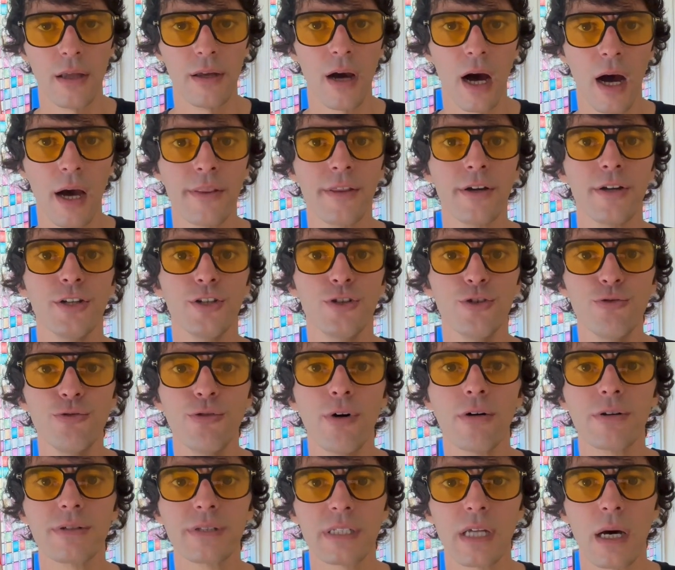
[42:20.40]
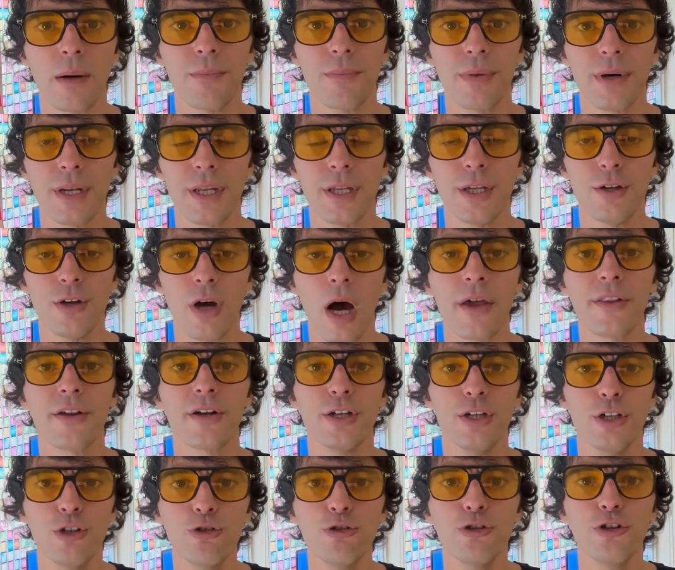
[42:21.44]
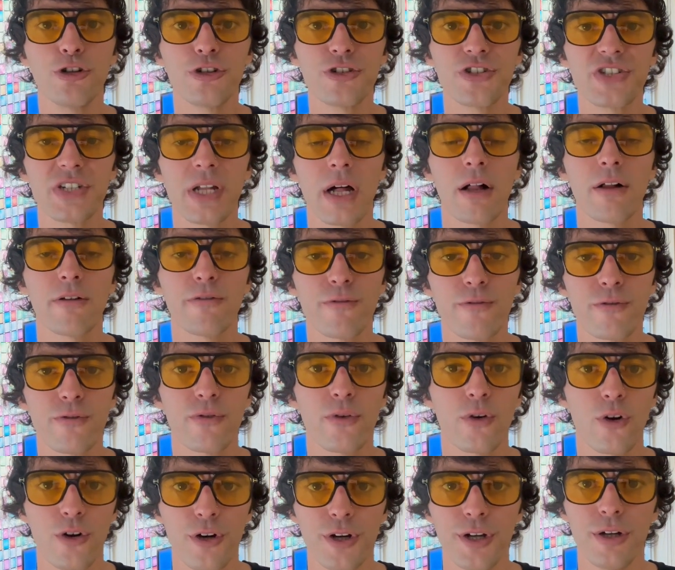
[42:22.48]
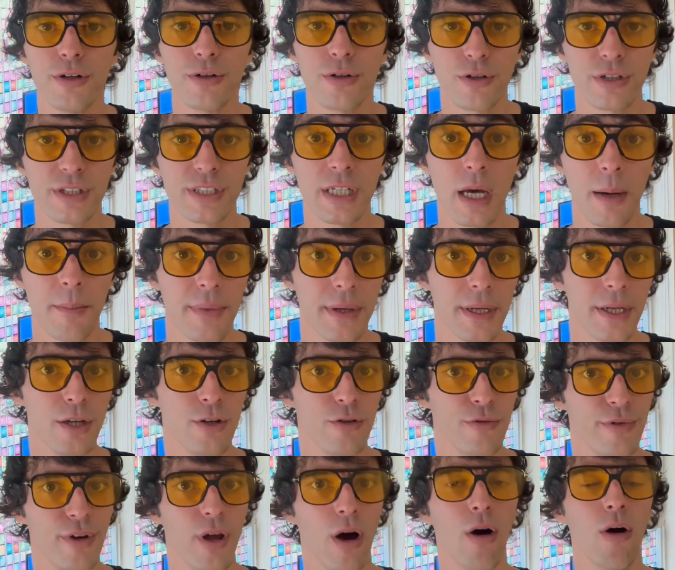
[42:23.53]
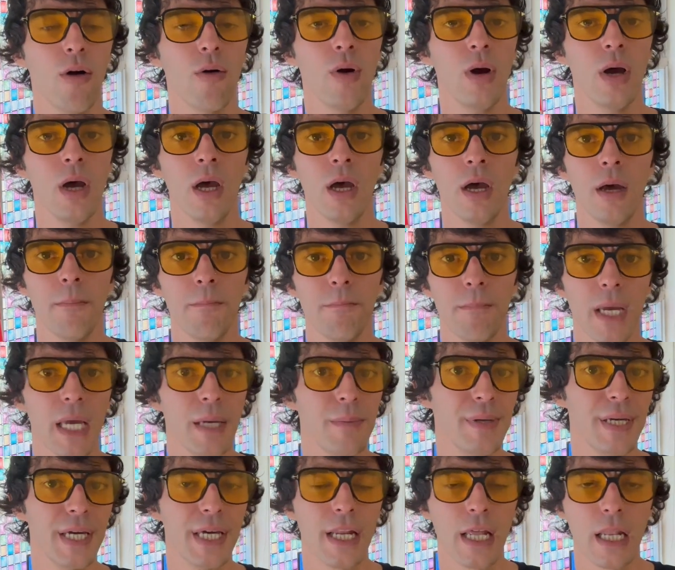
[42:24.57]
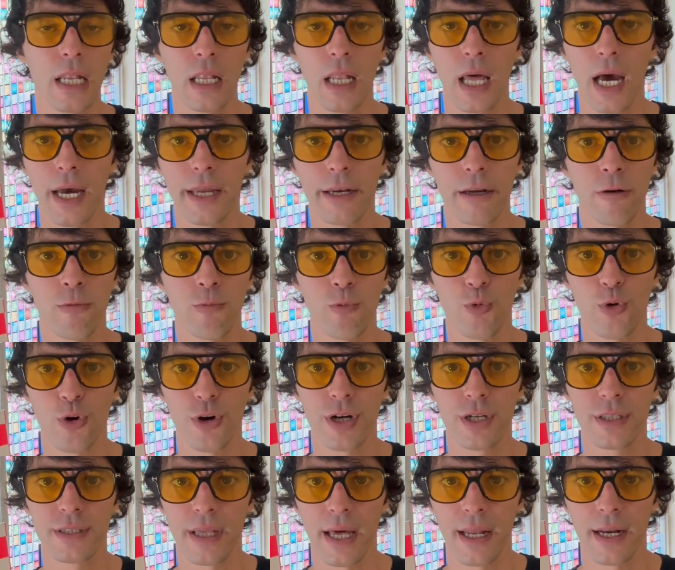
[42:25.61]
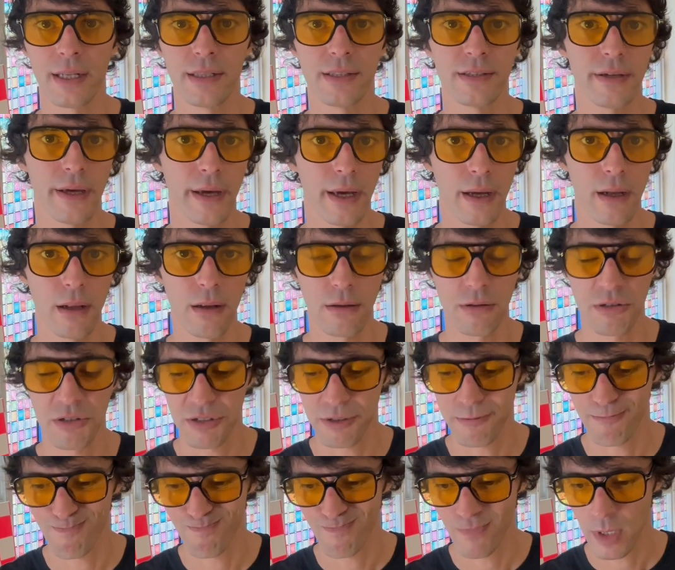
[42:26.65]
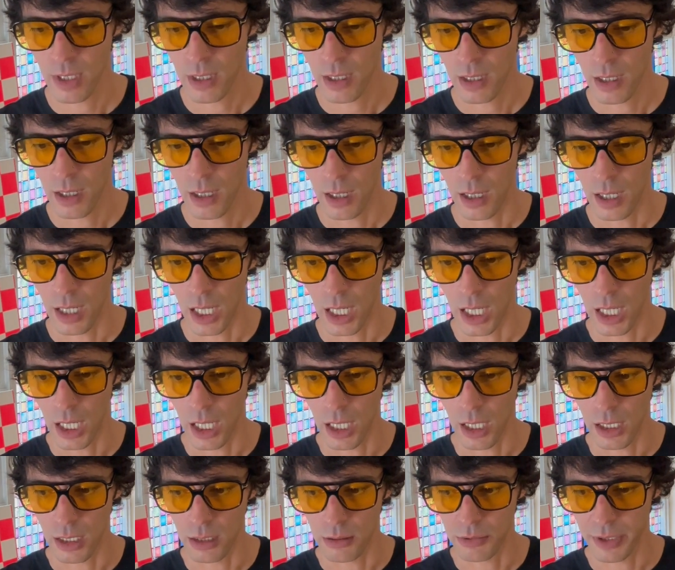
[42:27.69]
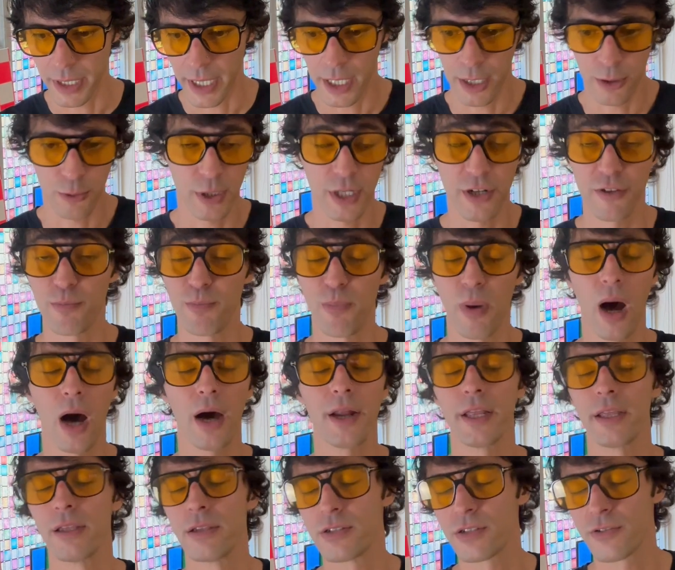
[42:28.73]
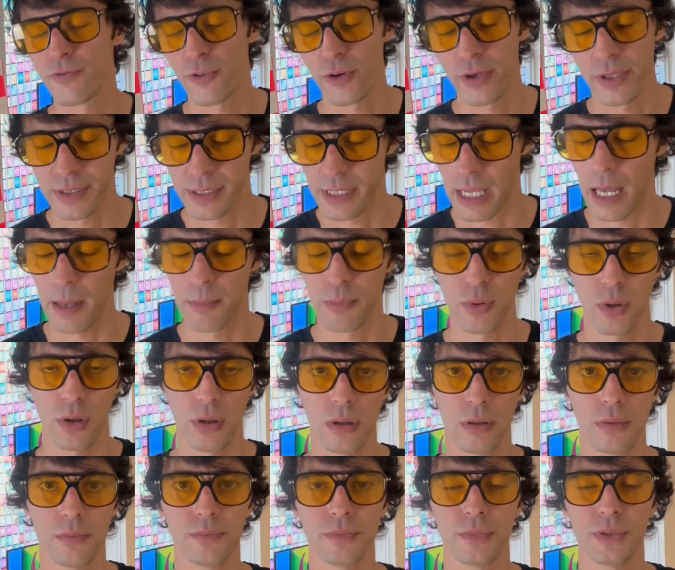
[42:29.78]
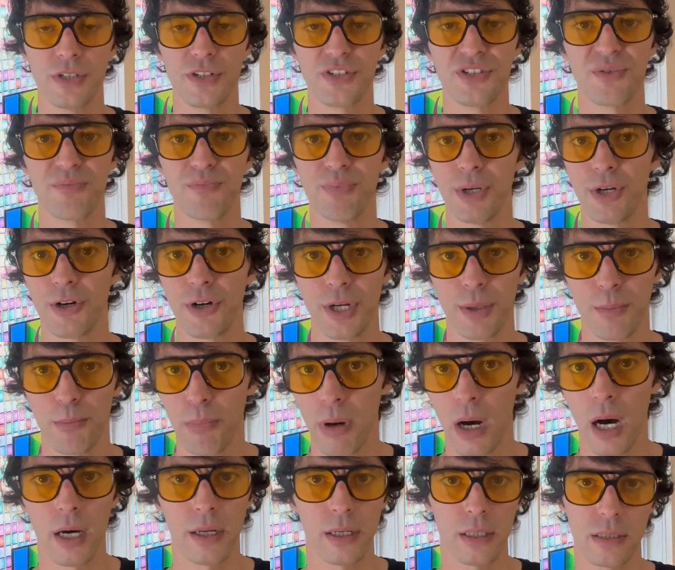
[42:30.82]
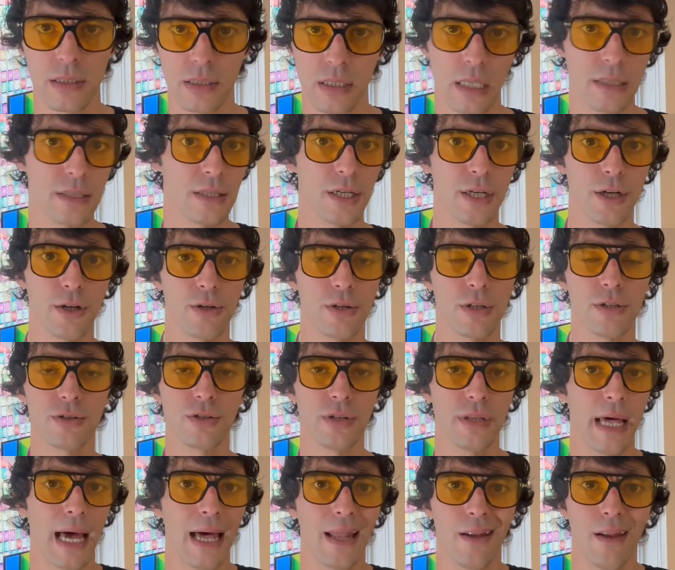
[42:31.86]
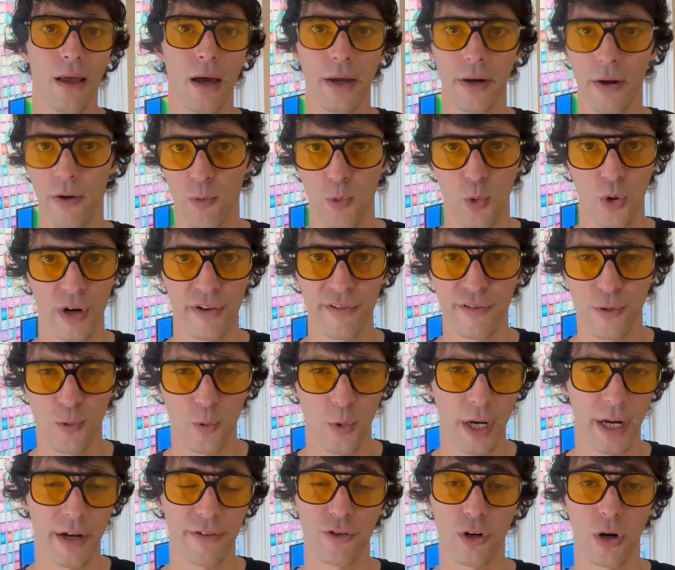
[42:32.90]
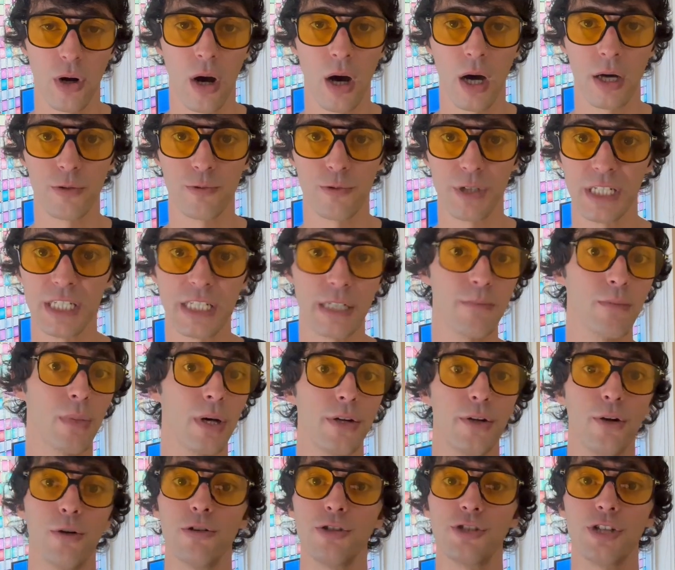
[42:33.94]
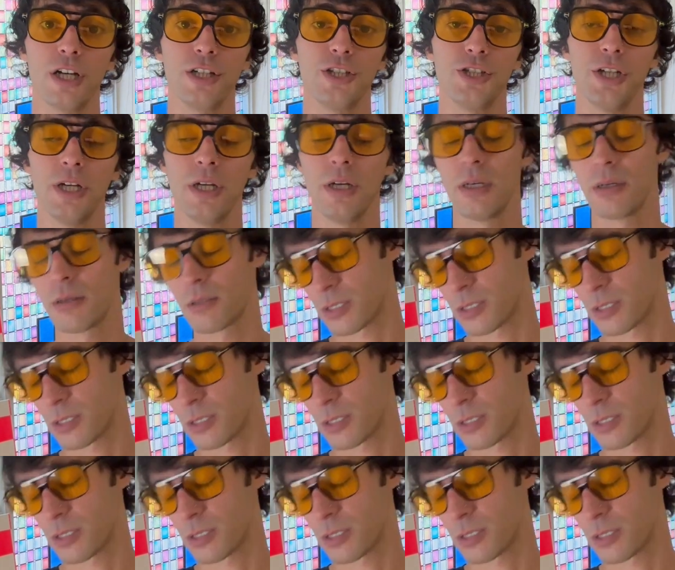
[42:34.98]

either you know somebody, either you yourself or, you, or somebody you know, maybe in a line of work that entails uh, getting rid of bodies, for example, disappearing bodies. Let's say you're into that line of work for whatever odd reason, but no judgy.